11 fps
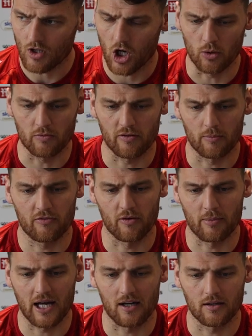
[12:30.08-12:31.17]
hope for, for
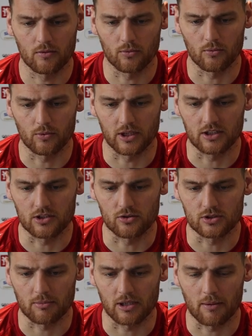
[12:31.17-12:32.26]
better. We need to do
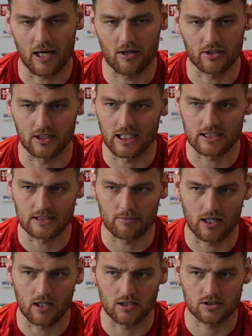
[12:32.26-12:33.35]
something about it, and that's
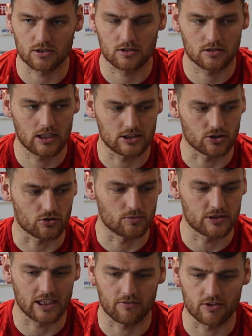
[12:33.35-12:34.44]
about us as a group
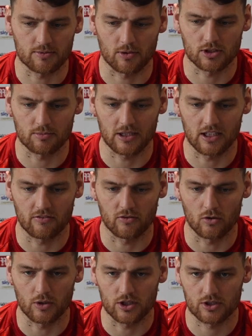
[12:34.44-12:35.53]
taking responsibility
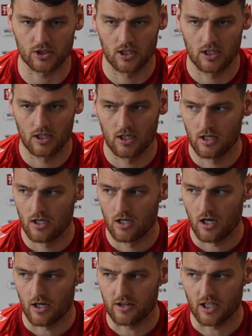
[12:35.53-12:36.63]
for, which
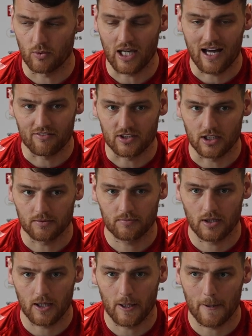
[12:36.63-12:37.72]
I think we have done.
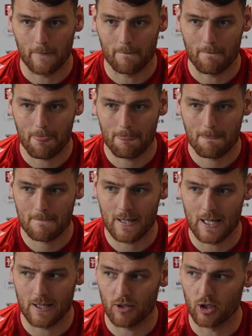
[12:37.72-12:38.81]
Um,
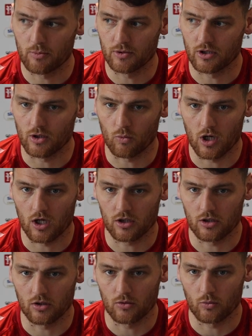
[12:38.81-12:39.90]
and I'm hoping that the
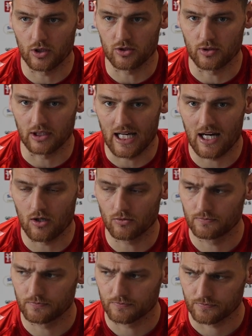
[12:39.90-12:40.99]
work that we're doing now